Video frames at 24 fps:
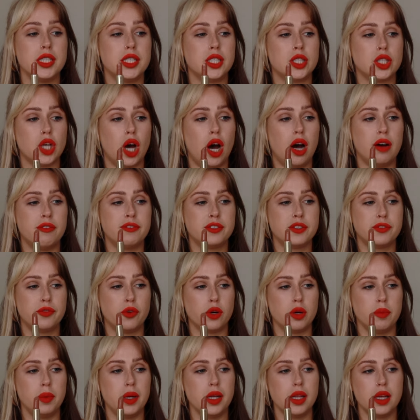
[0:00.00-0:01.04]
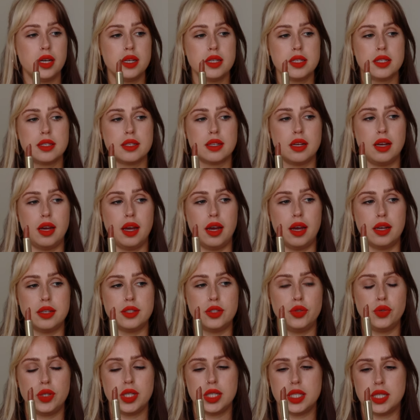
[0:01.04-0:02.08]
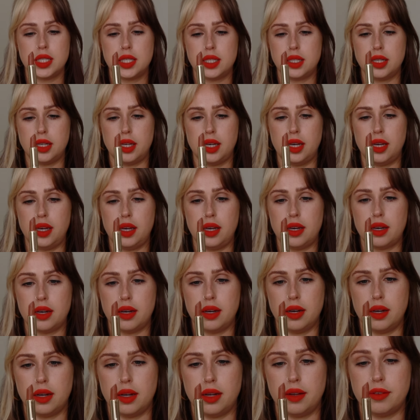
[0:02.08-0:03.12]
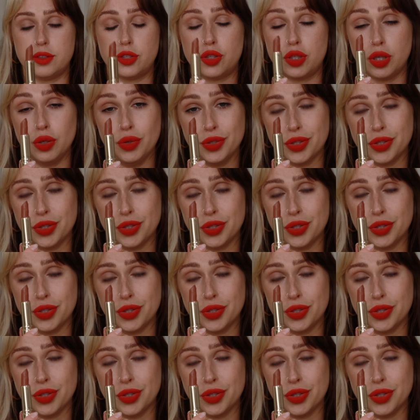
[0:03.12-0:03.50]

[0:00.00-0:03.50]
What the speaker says: soft formulas, as you can see, so